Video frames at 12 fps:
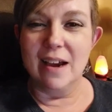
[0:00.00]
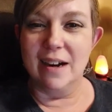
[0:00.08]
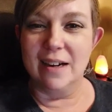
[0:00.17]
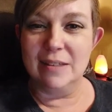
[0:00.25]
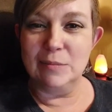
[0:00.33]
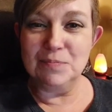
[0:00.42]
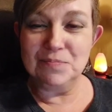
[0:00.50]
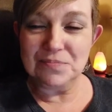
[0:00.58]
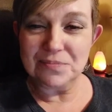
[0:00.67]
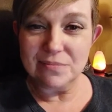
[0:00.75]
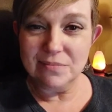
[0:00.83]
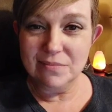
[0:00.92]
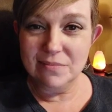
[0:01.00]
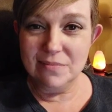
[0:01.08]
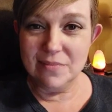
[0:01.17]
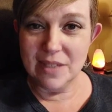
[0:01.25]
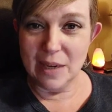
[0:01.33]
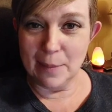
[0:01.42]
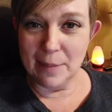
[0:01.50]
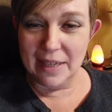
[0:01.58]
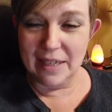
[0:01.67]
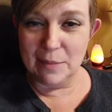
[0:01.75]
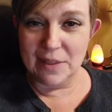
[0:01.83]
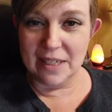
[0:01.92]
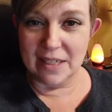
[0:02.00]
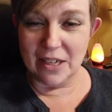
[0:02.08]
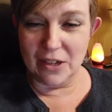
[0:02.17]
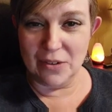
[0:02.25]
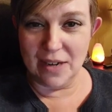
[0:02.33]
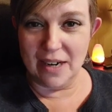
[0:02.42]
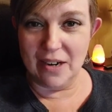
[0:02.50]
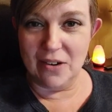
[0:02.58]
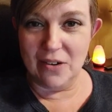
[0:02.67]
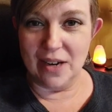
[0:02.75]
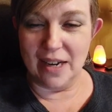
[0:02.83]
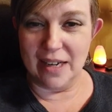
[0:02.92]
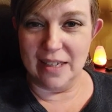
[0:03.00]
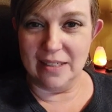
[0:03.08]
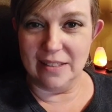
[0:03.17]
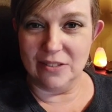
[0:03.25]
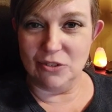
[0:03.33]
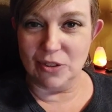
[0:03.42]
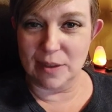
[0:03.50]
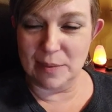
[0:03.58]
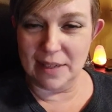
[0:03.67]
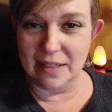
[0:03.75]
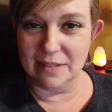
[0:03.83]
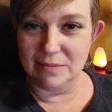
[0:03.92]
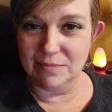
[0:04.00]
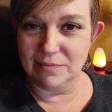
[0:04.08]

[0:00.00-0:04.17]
But I'm going to go now and drink my